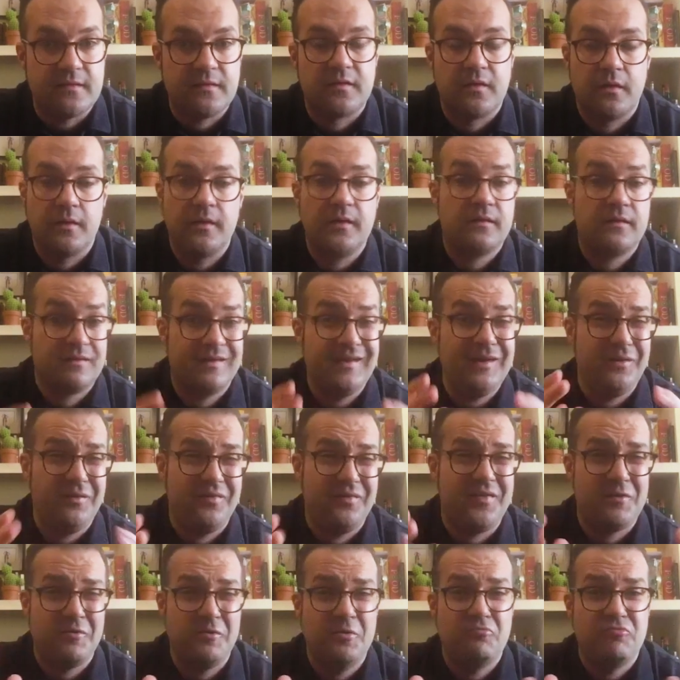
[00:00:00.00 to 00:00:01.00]
So it's still a
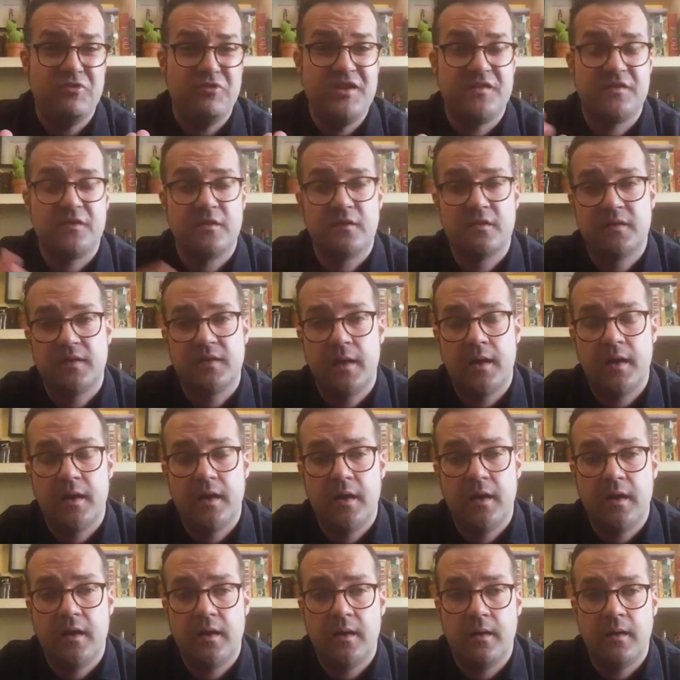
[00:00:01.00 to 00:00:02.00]
very recent
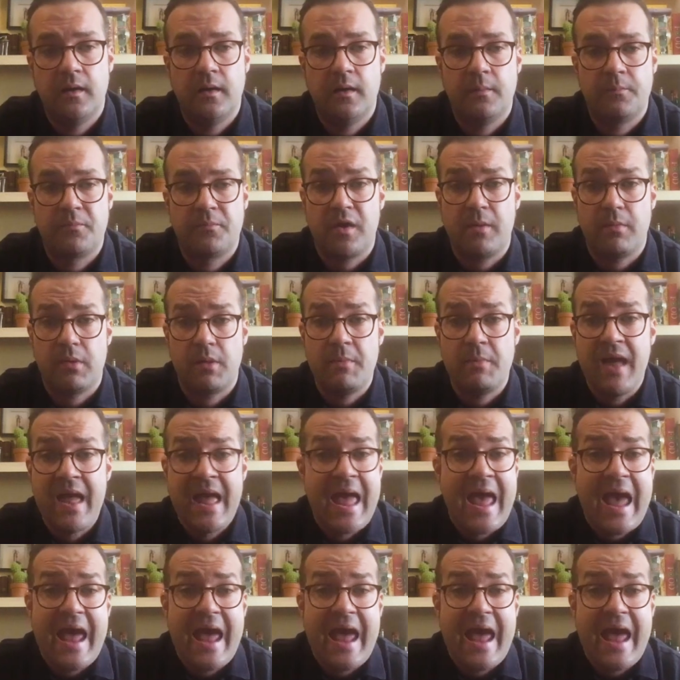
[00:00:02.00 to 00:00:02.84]
uh, problem.